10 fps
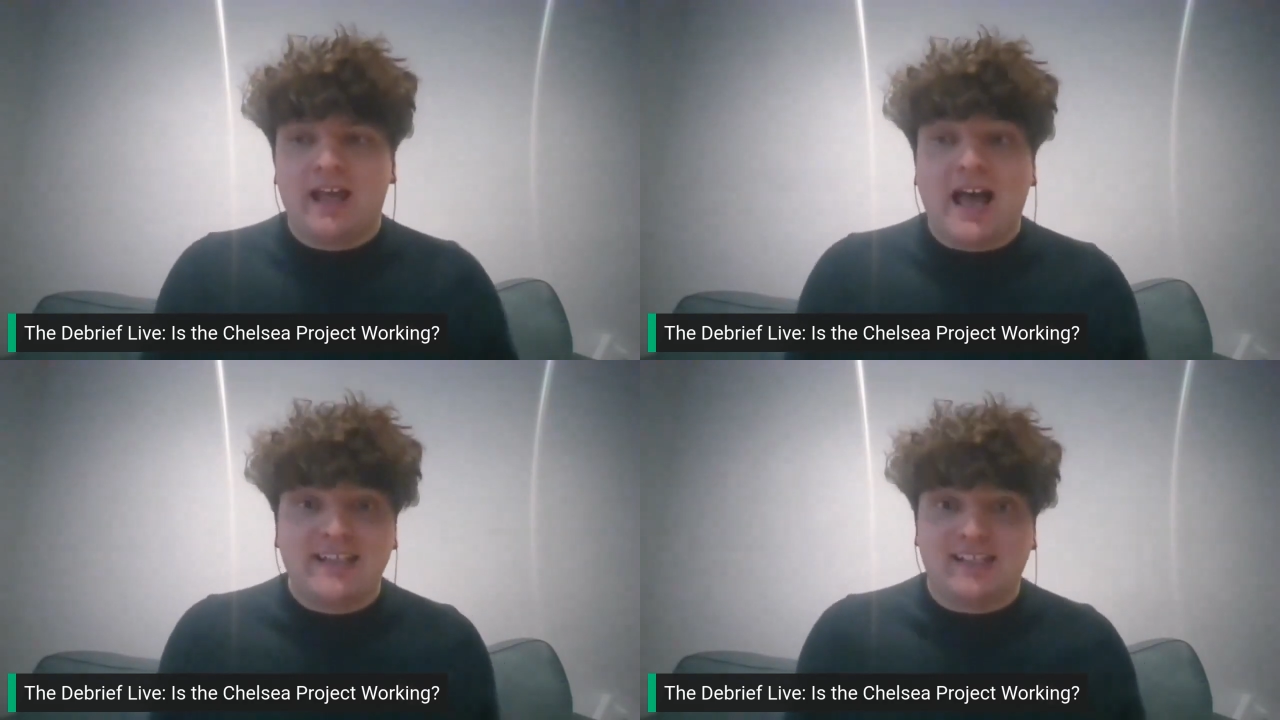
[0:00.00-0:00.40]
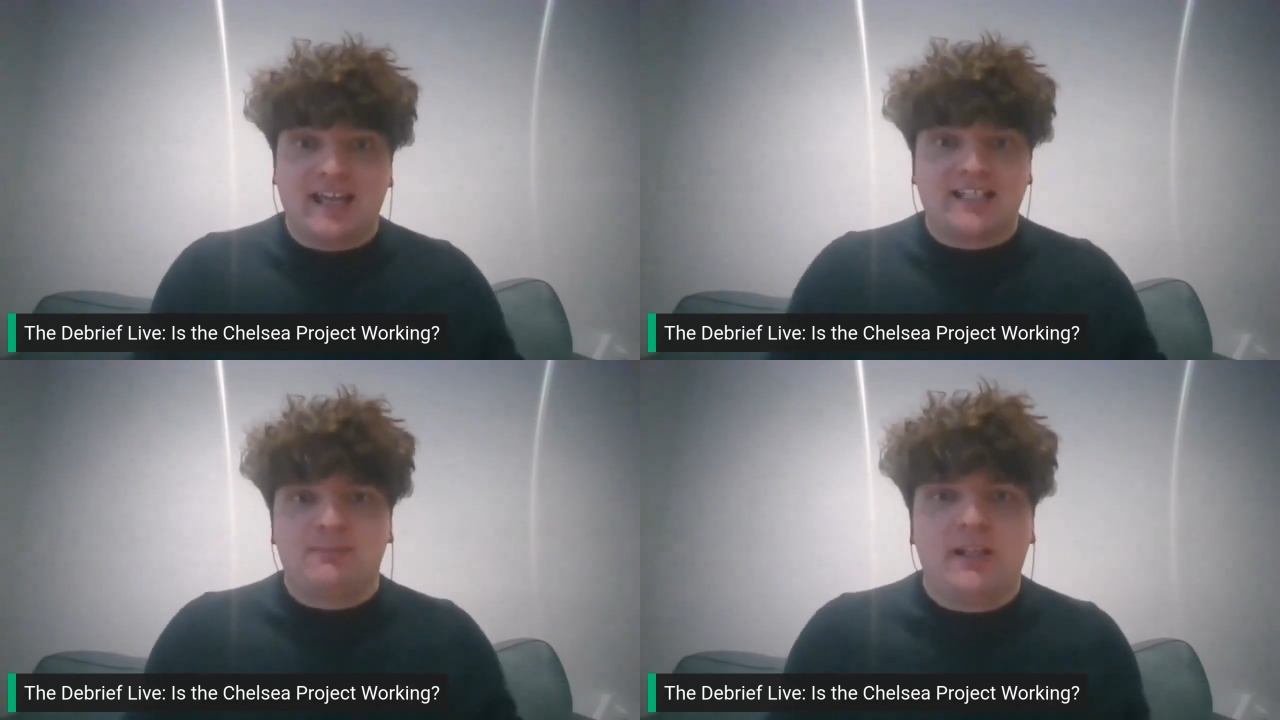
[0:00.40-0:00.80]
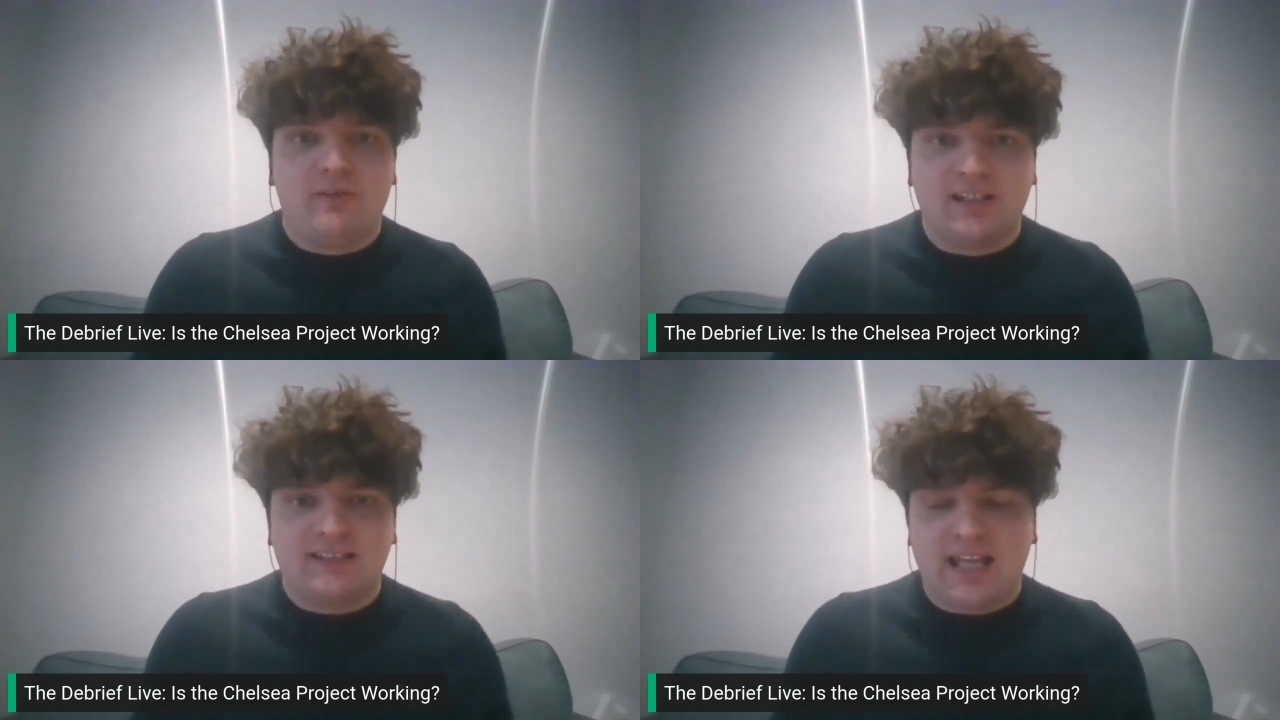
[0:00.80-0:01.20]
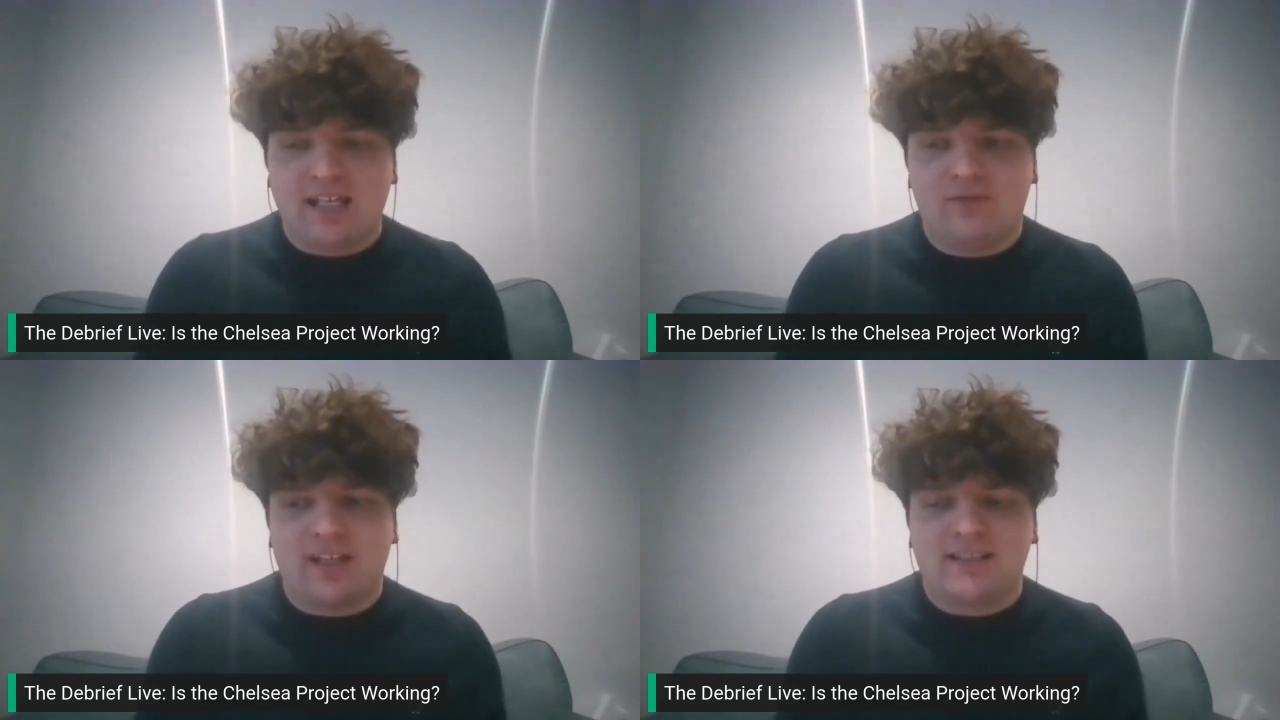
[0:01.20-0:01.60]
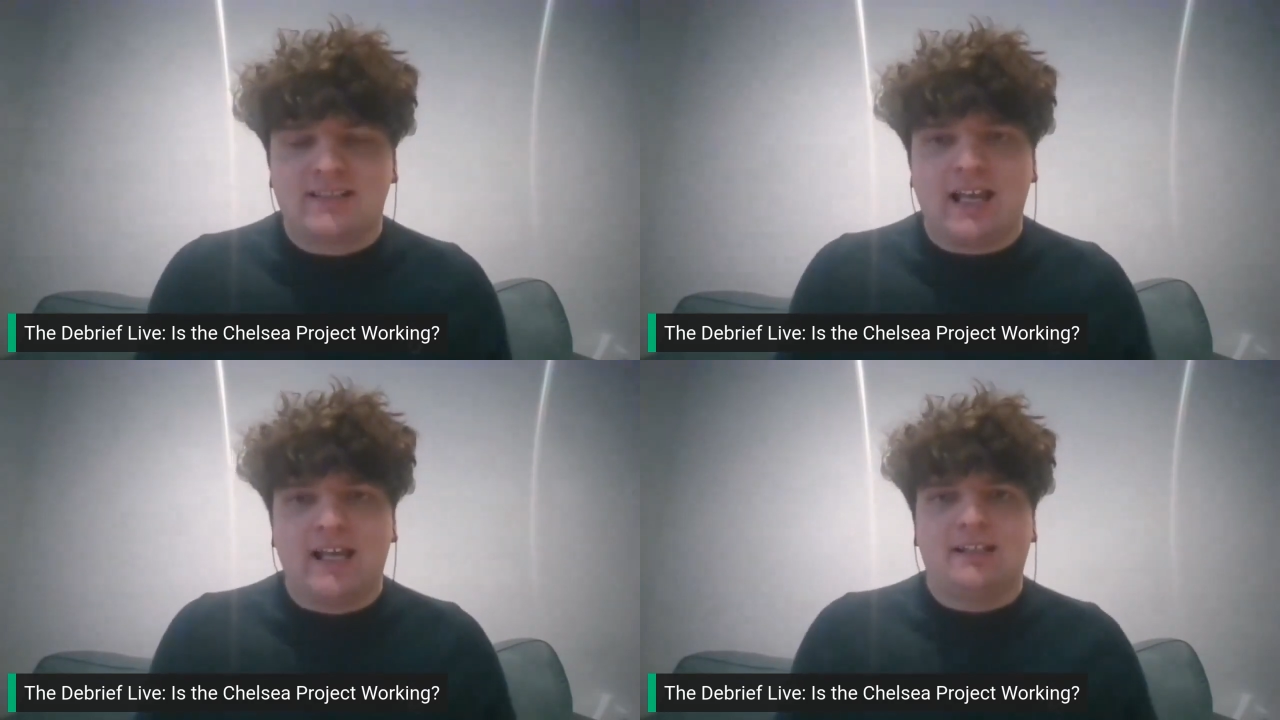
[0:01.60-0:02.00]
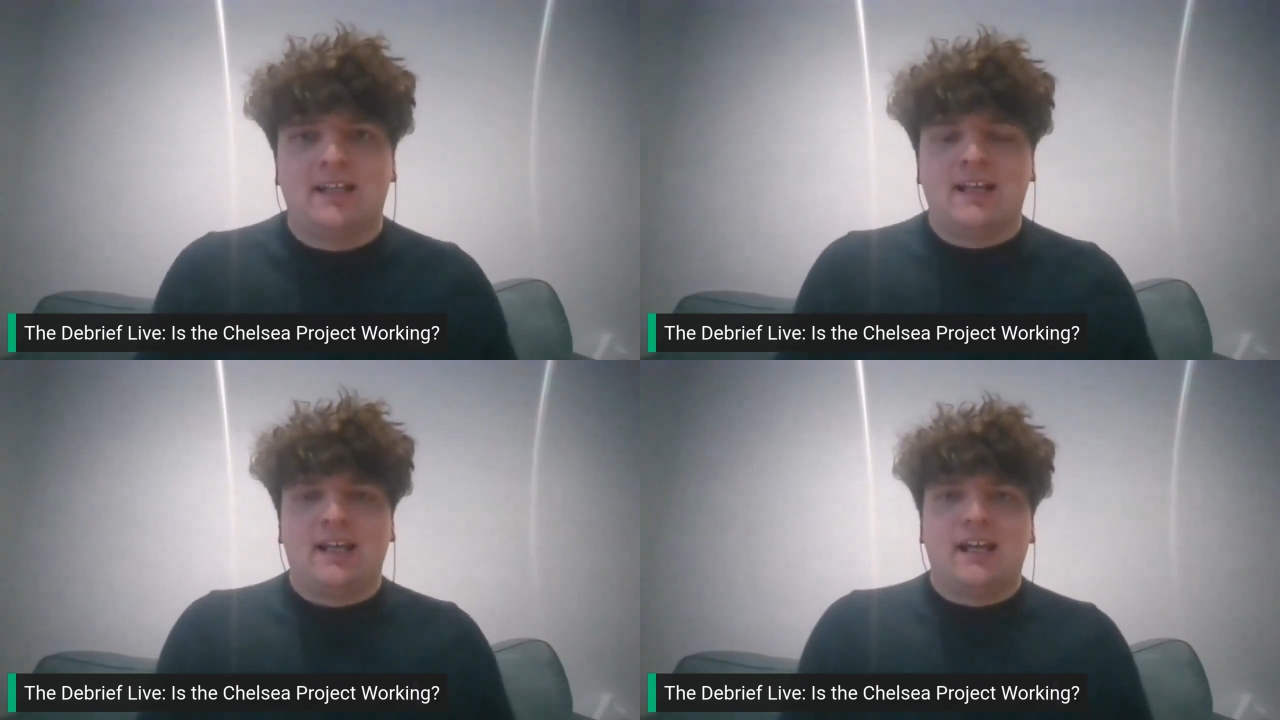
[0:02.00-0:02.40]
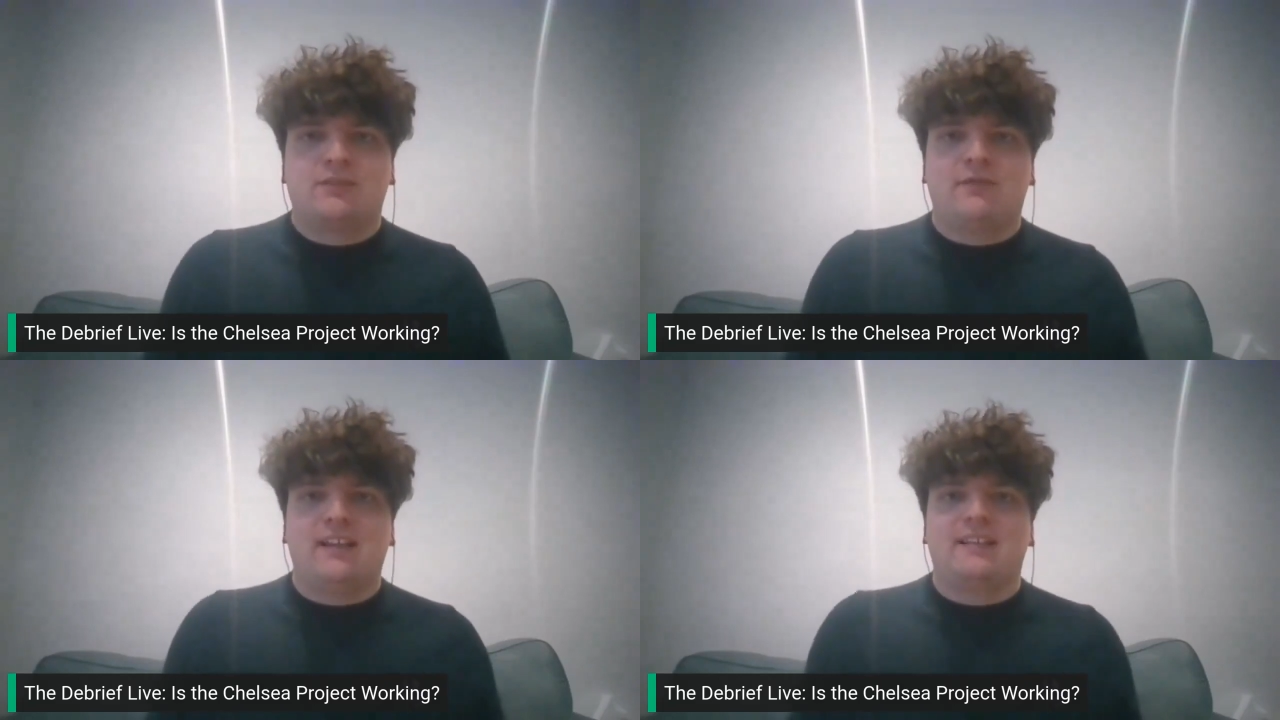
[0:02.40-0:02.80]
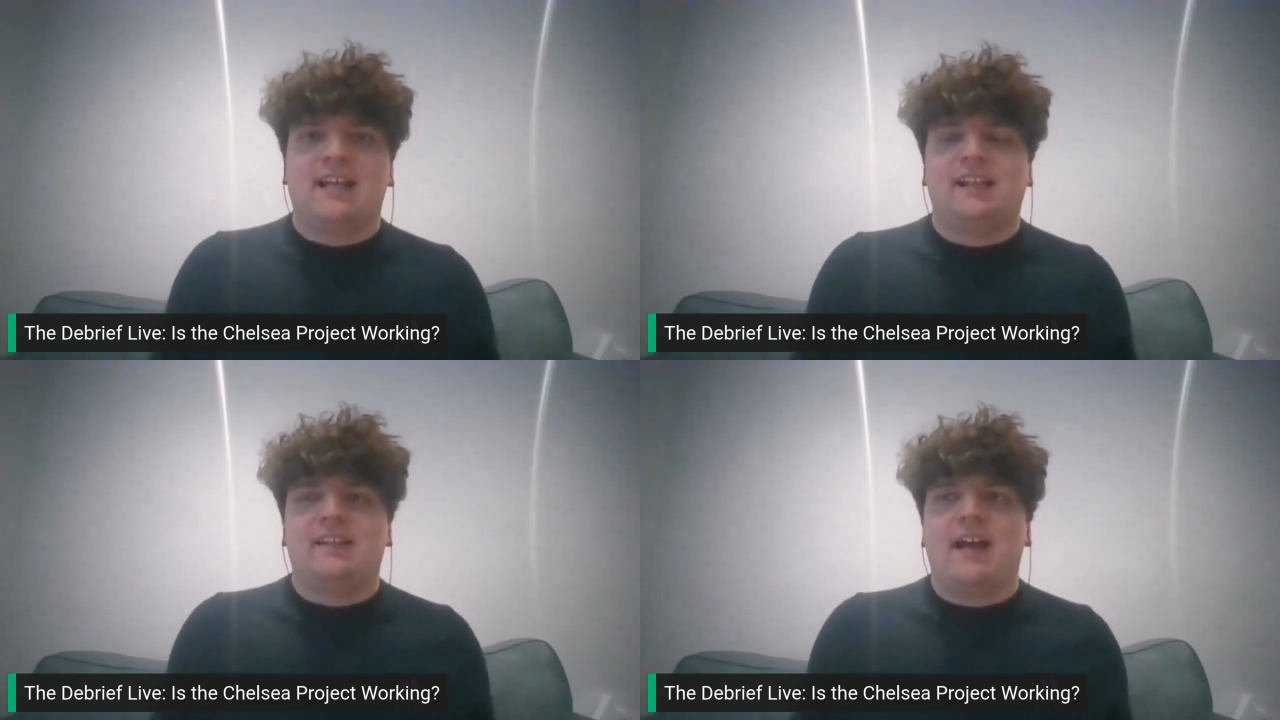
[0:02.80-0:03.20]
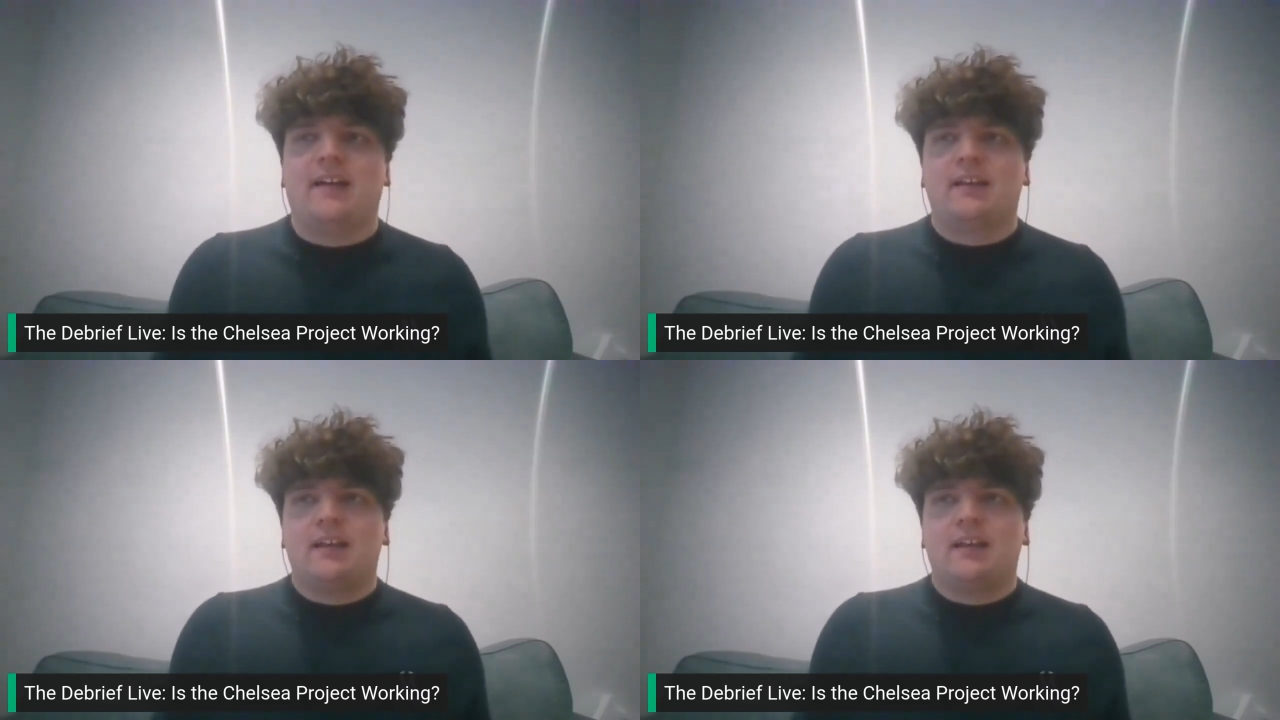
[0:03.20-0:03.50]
as an experienced head of this side. It's really telling that